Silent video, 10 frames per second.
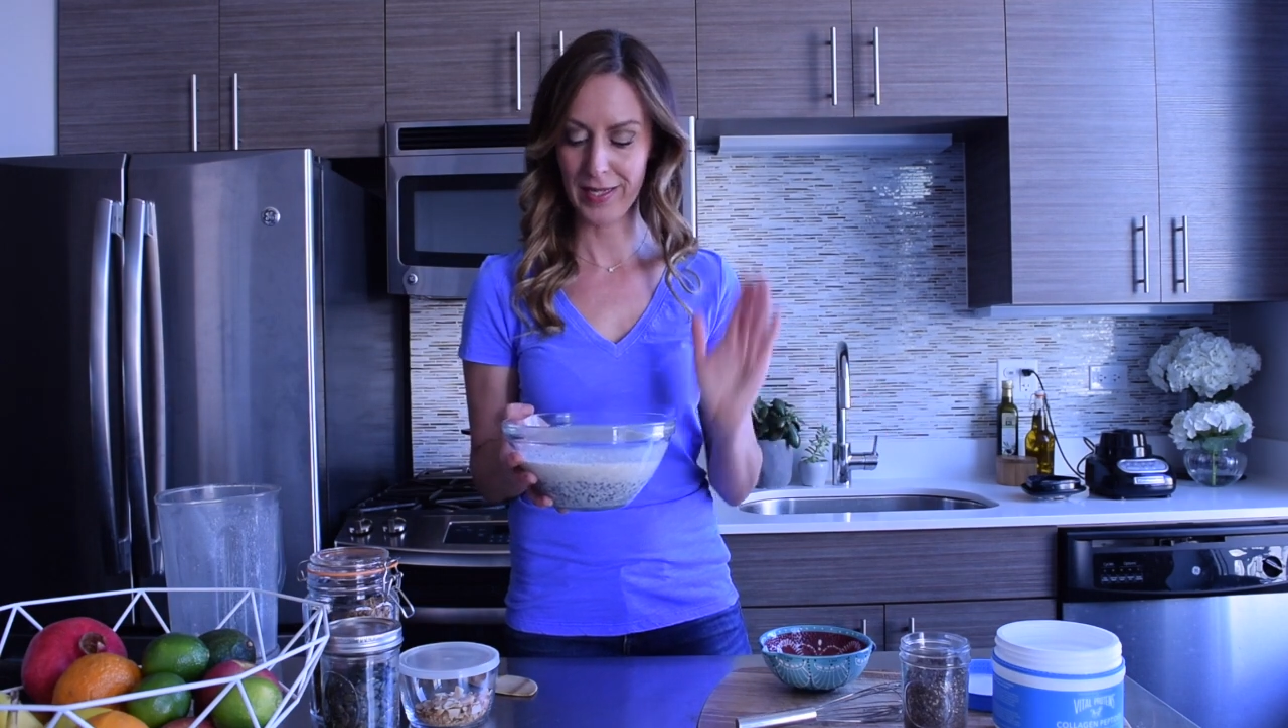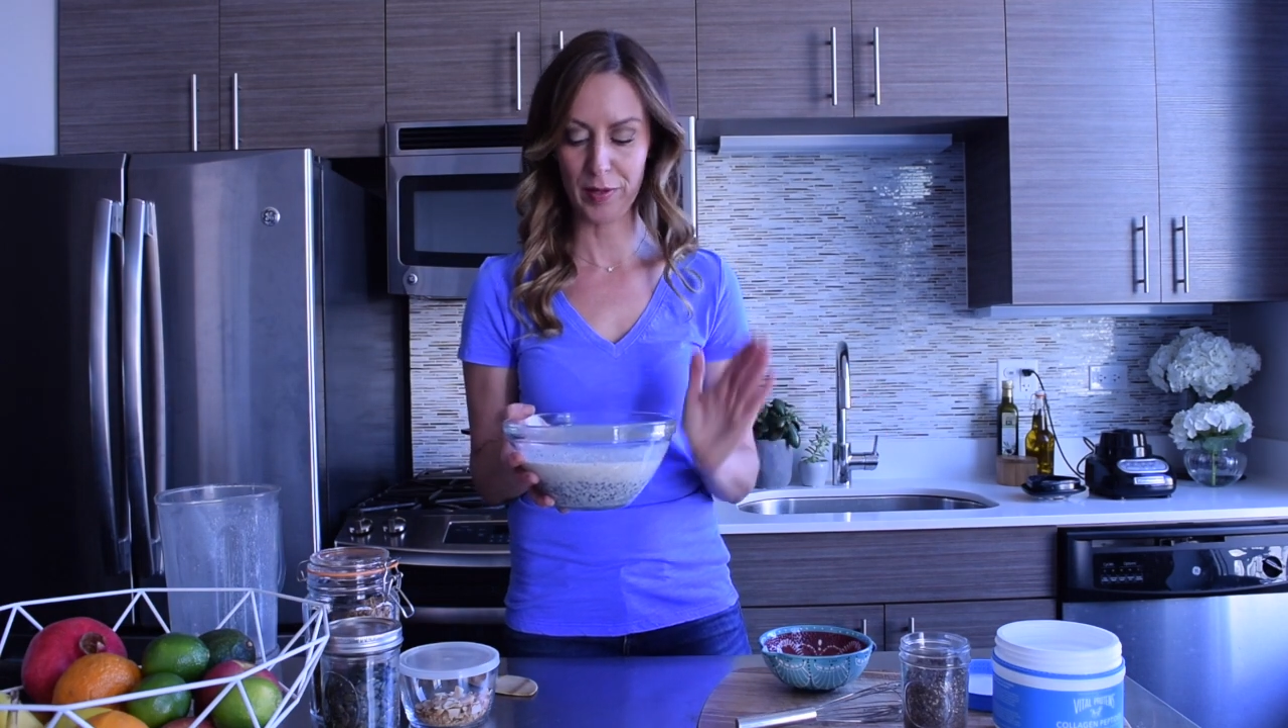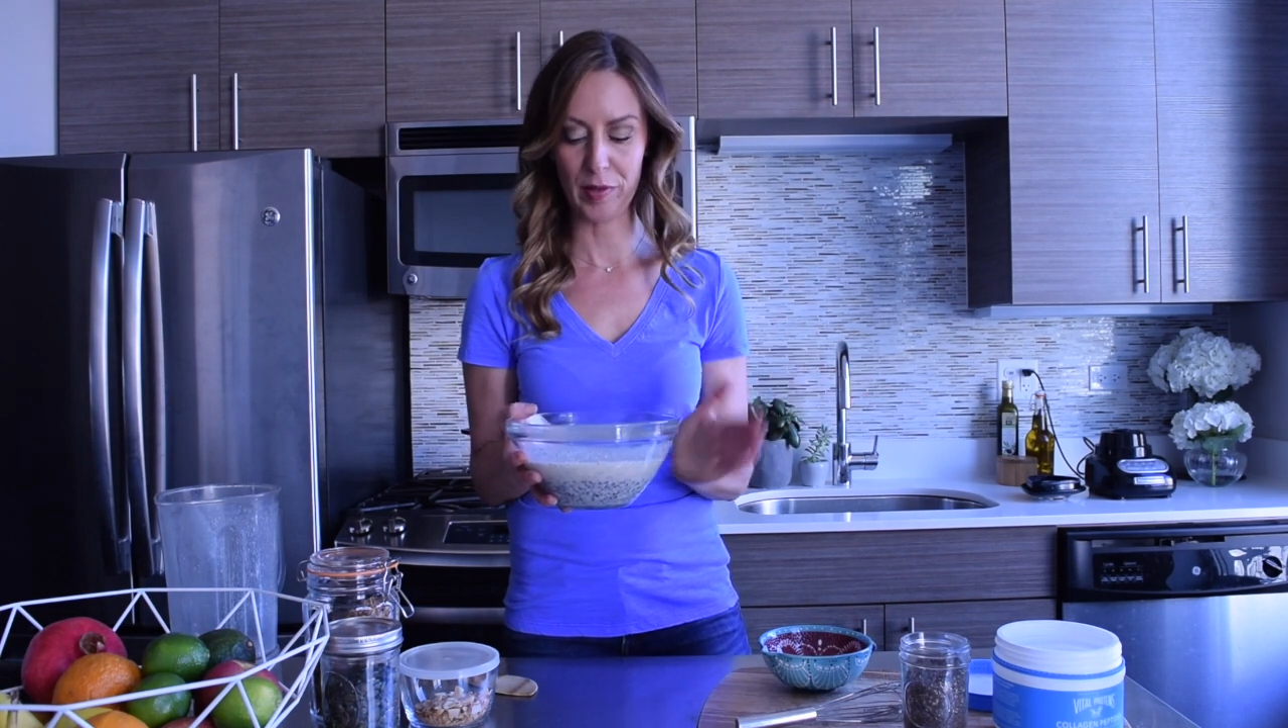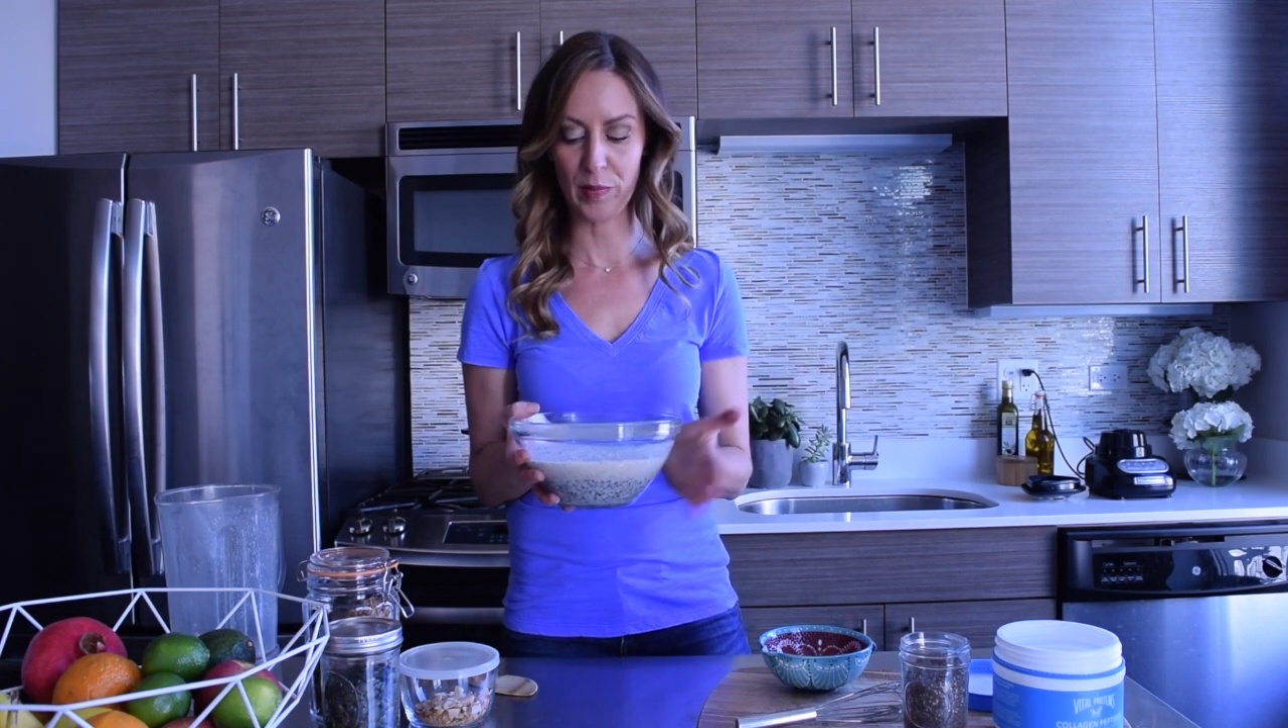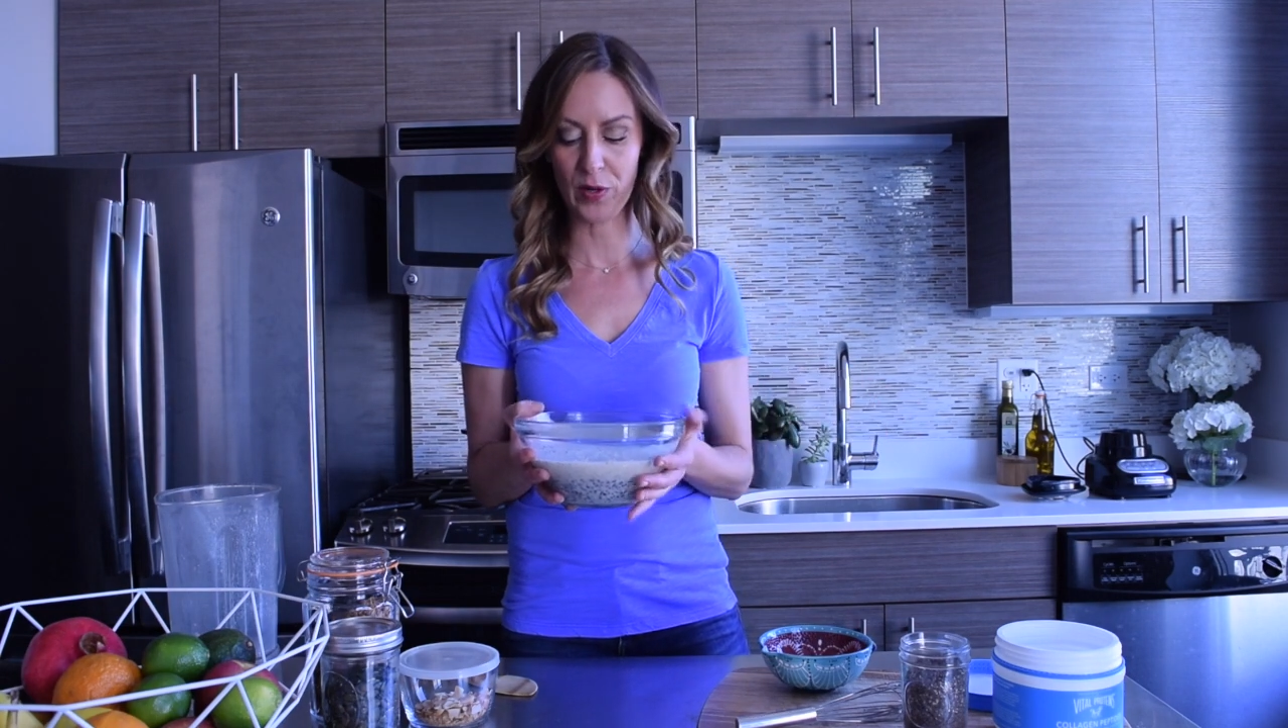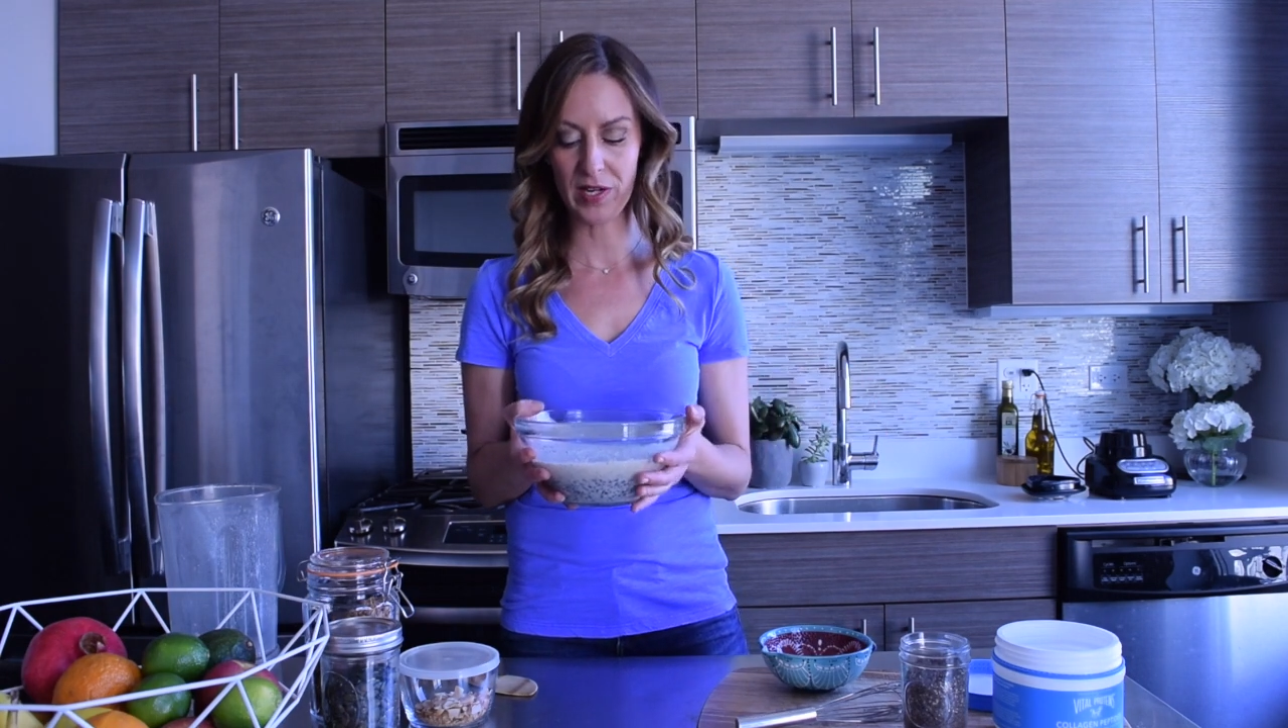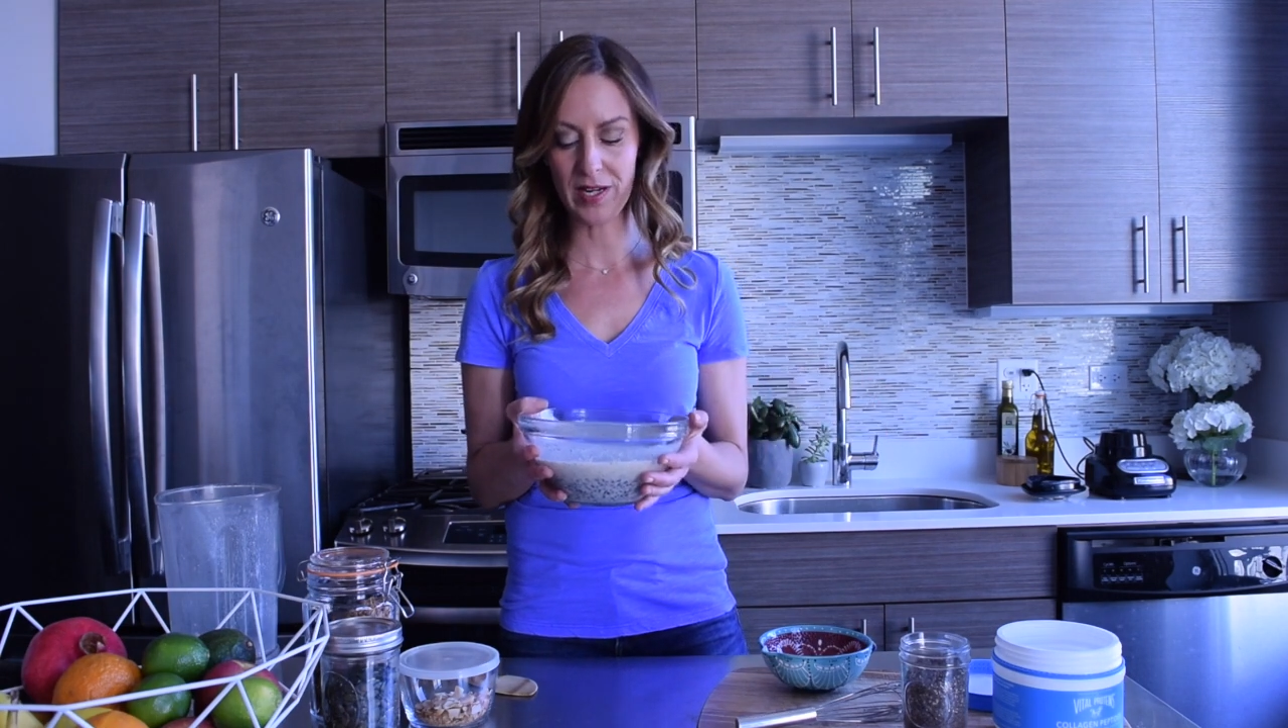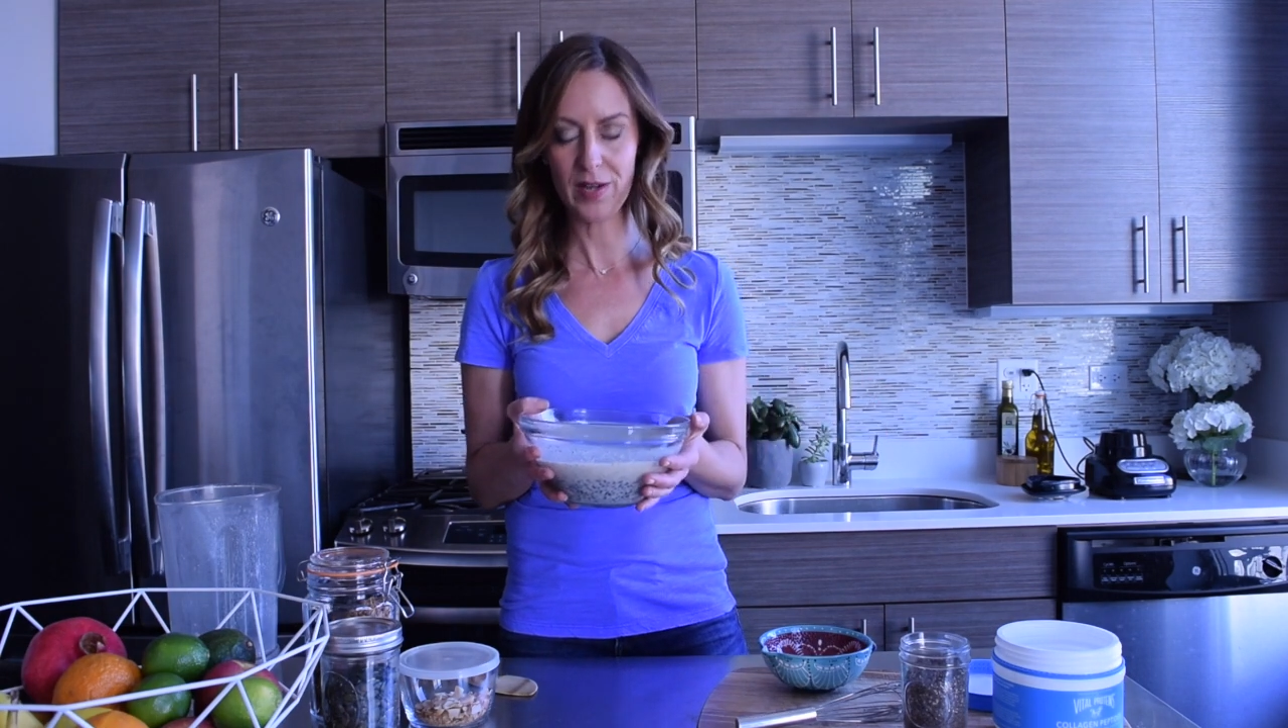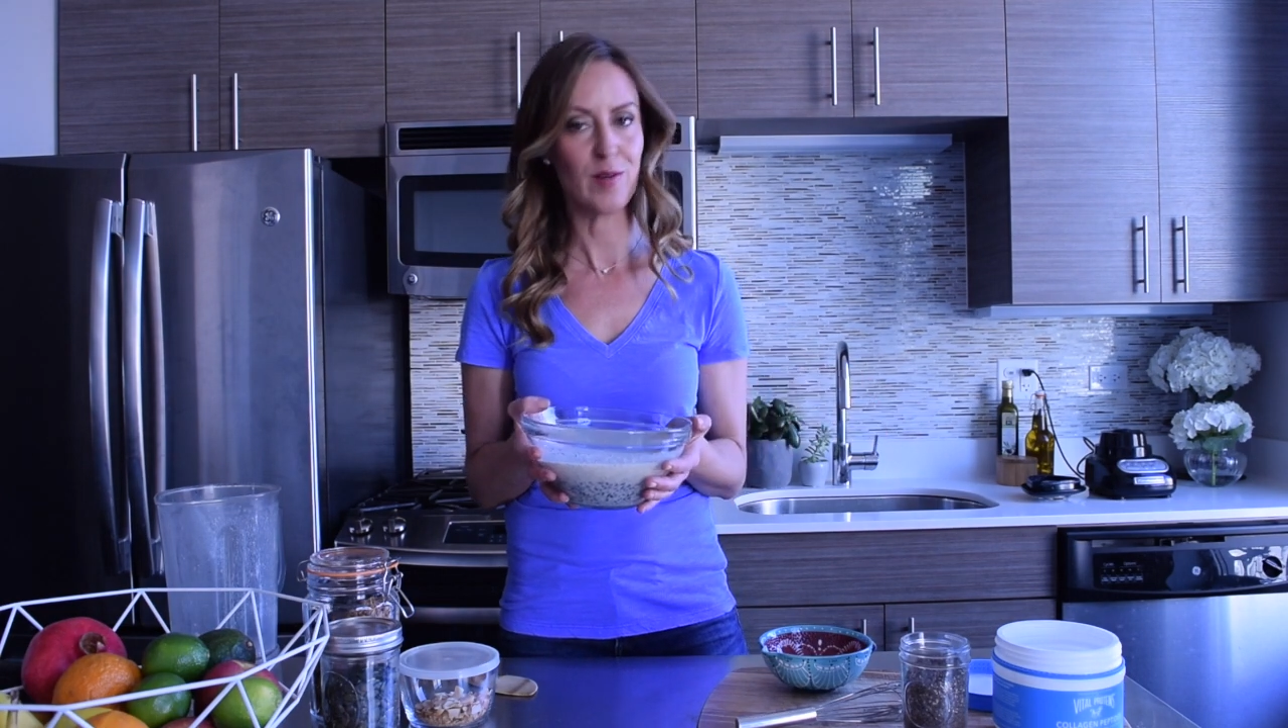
And in the morning,